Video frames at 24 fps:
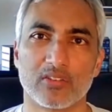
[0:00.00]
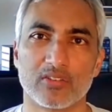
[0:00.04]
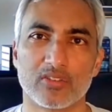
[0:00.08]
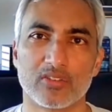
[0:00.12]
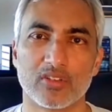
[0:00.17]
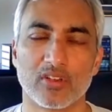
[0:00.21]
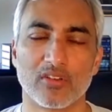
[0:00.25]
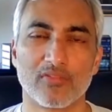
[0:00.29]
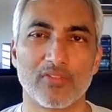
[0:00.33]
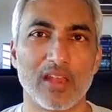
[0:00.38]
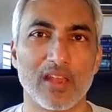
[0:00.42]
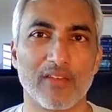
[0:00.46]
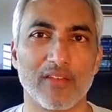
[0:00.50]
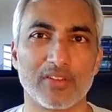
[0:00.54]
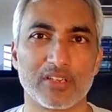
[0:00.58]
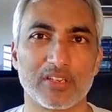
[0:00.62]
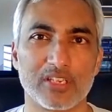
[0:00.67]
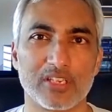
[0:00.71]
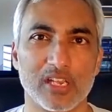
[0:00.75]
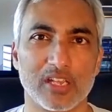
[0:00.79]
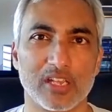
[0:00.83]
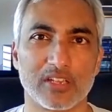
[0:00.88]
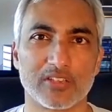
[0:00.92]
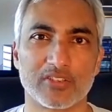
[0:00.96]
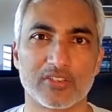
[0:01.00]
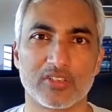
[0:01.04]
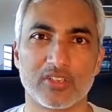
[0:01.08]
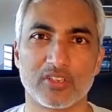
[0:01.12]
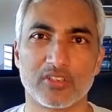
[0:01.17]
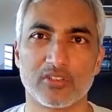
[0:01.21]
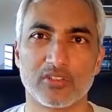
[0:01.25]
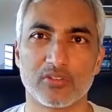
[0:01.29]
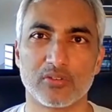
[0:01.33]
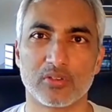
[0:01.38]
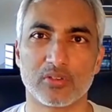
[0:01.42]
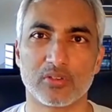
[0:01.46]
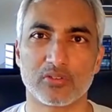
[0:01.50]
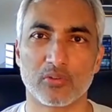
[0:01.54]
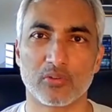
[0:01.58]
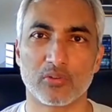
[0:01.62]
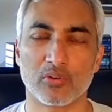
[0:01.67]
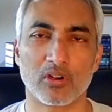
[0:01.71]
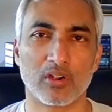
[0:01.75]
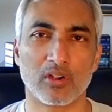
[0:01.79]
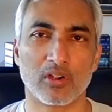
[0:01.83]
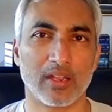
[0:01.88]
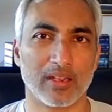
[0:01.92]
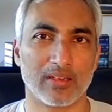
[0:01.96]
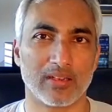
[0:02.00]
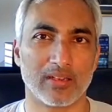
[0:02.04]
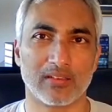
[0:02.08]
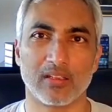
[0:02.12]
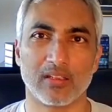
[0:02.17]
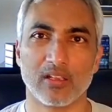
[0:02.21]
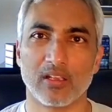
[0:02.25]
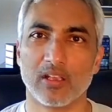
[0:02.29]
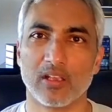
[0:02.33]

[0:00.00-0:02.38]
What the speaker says: So if you have a chance to do a tour, and